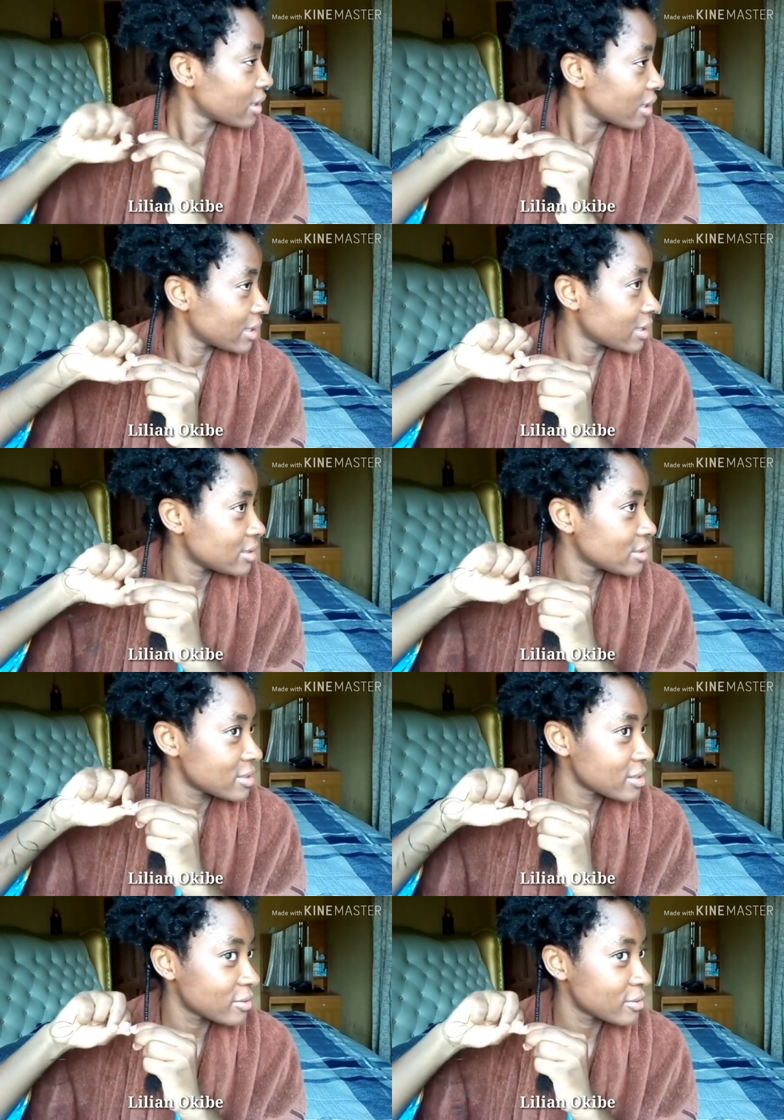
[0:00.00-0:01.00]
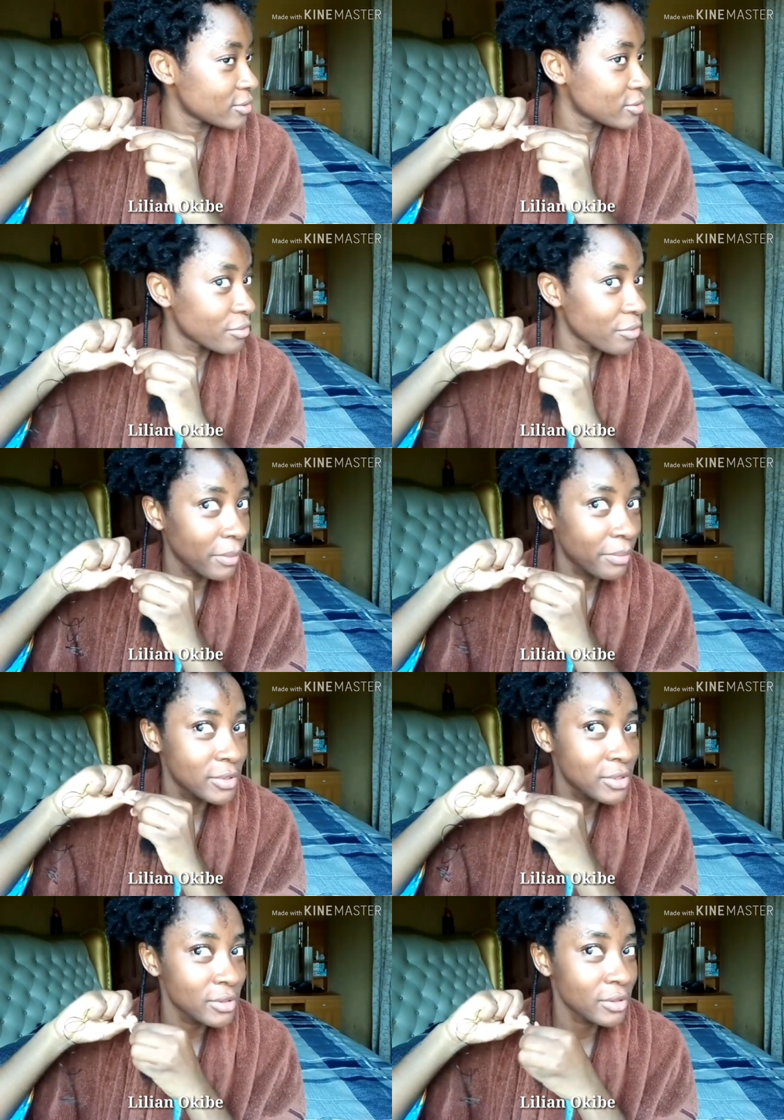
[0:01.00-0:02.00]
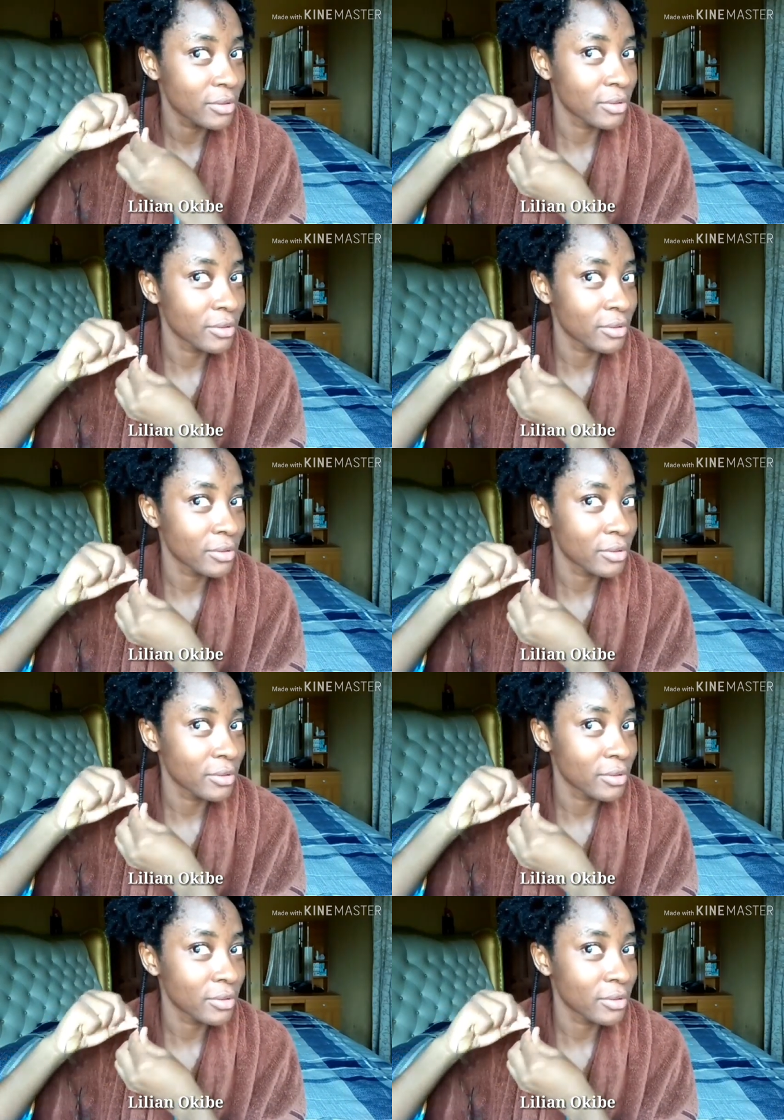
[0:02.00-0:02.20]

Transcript: and then just continue to wrap it